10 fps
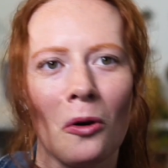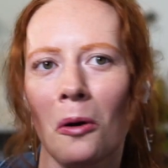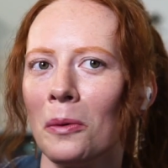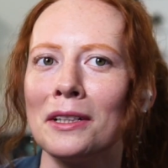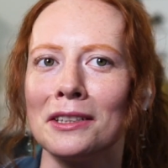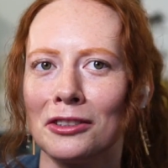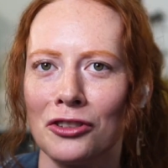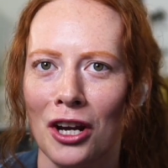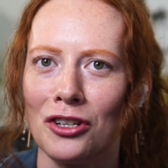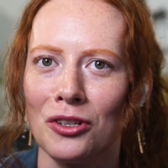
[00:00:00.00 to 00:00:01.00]
always as
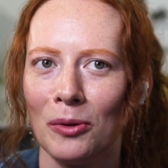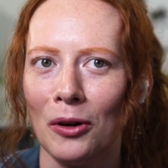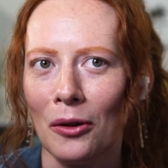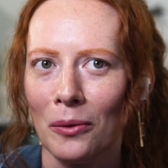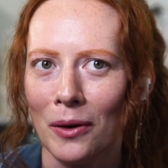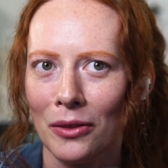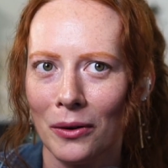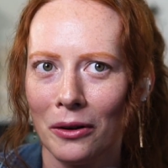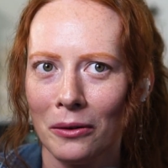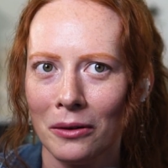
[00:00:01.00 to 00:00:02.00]
changeable all the way
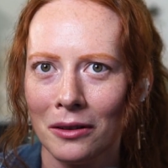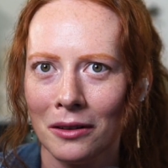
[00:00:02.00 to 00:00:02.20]
through?